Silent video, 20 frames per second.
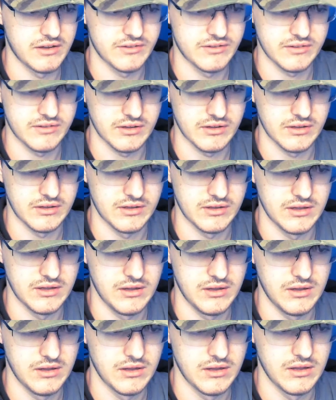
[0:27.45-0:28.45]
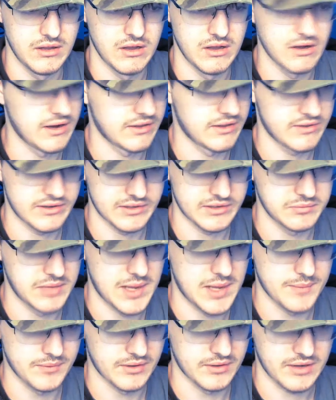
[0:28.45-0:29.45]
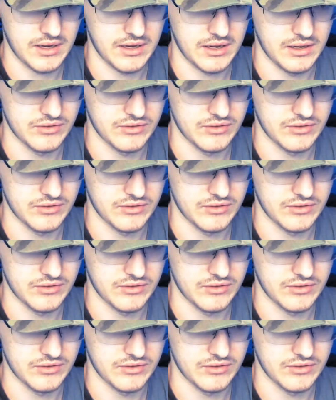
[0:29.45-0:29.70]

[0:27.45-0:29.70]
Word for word: It's a. Okay, it's not the complete opposite, okay?